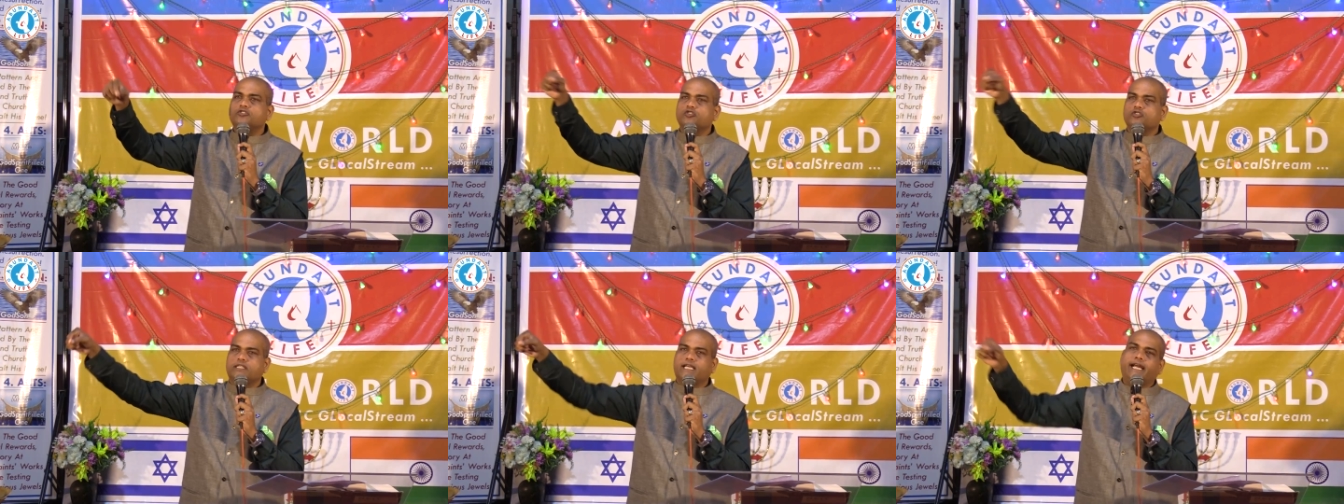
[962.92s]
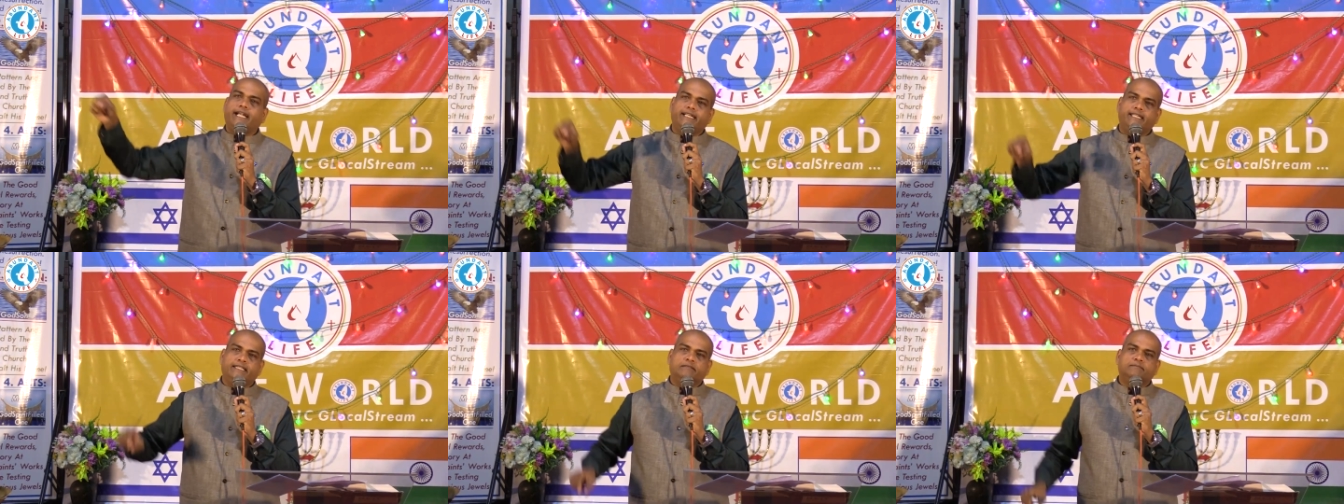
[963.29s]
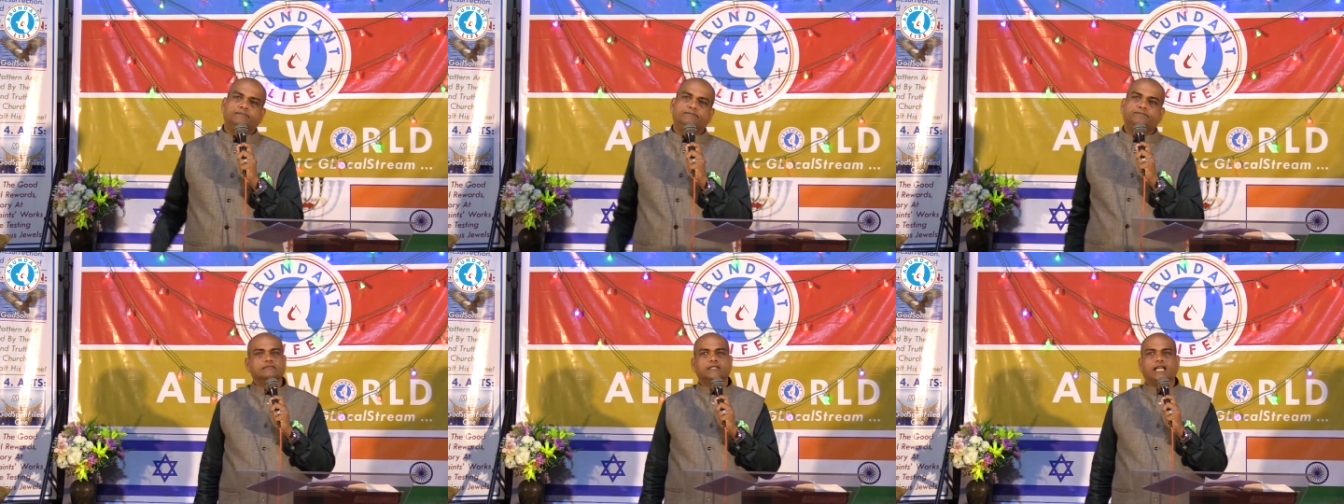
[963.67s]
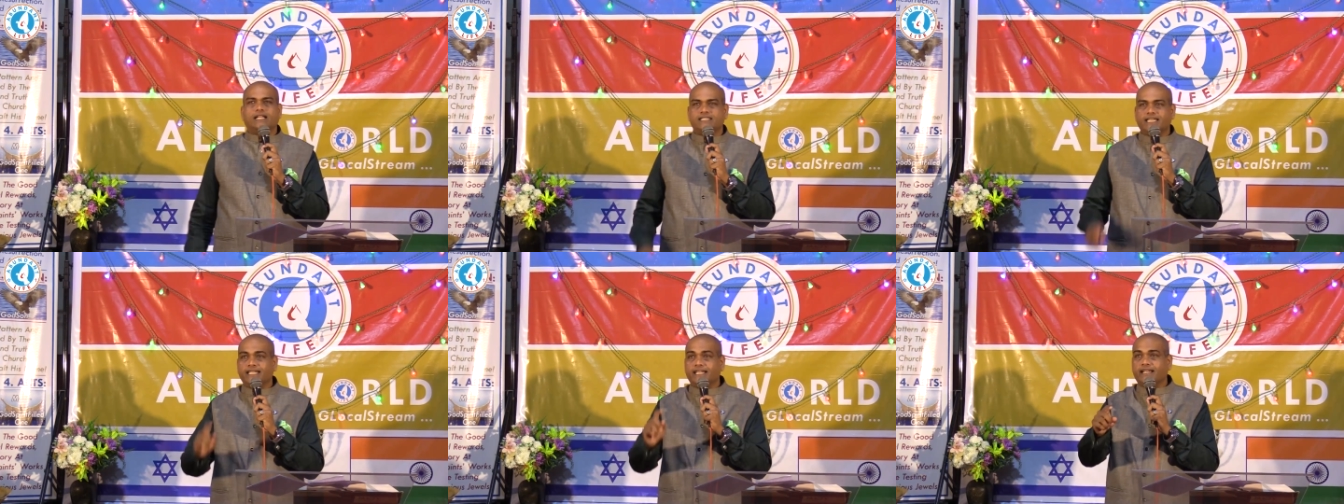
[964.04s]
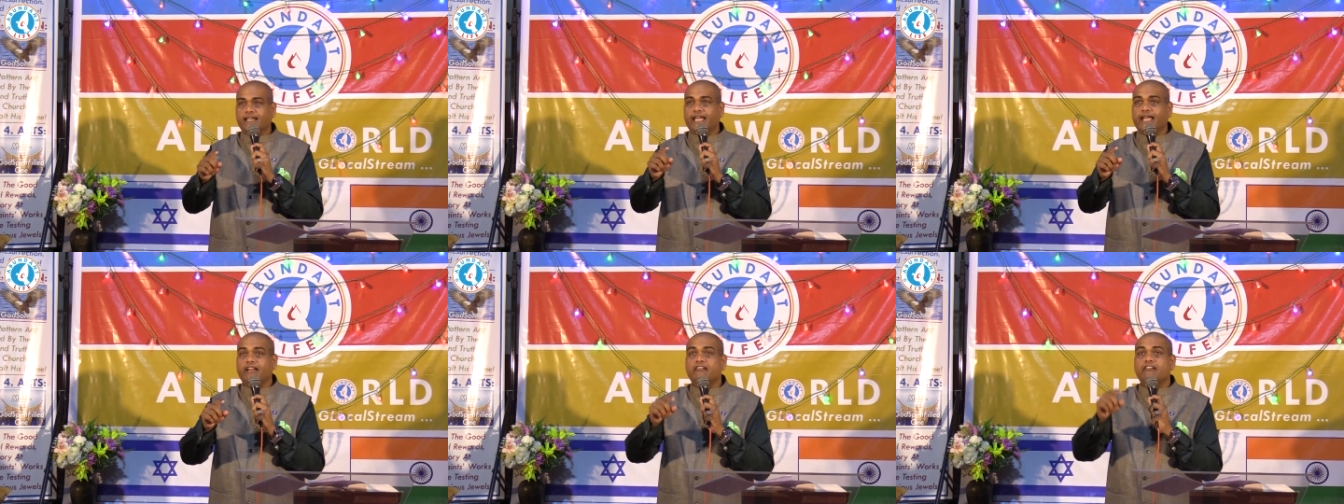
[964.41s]
in society. I'll say that
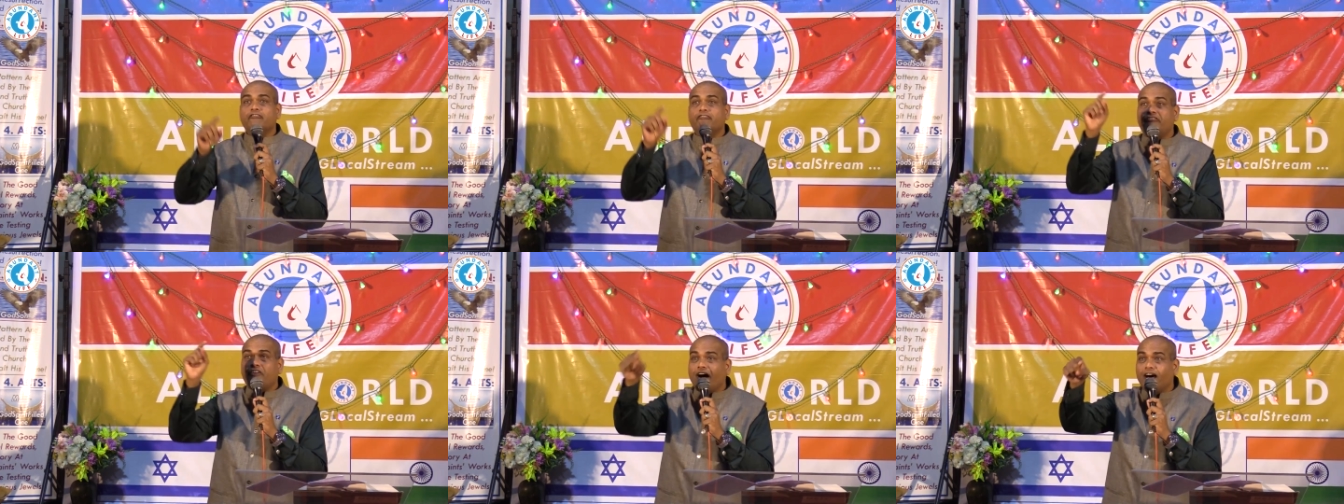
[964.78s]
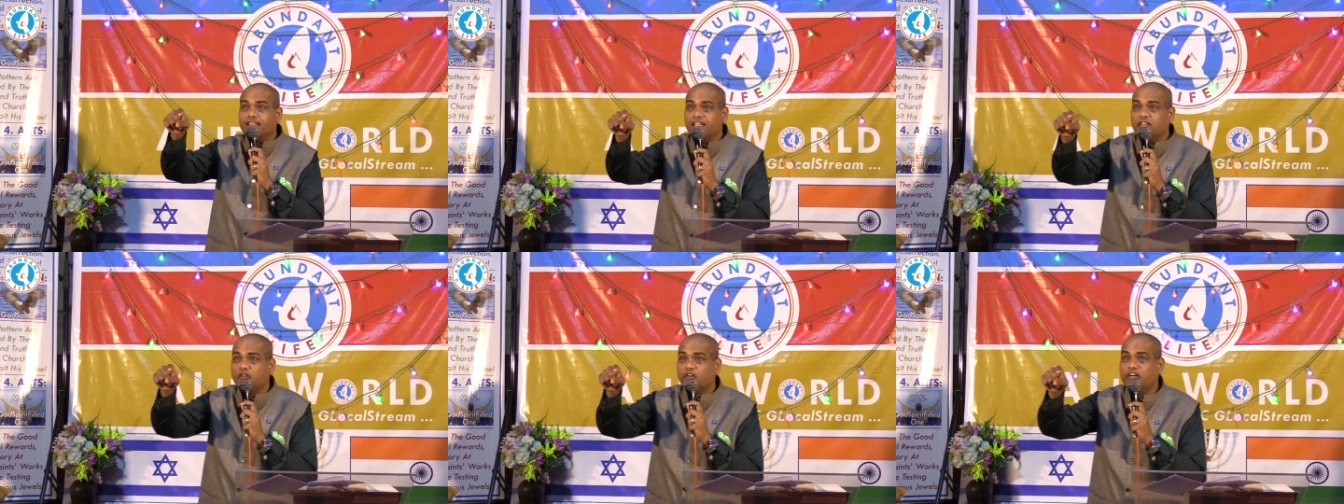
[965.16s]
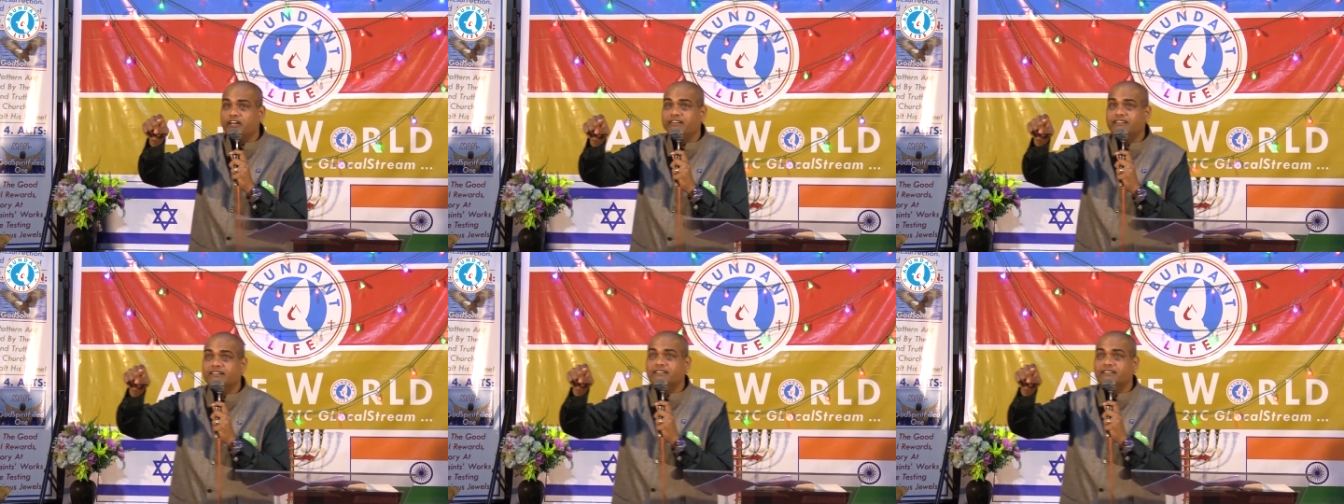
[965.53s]
again. Fatherhood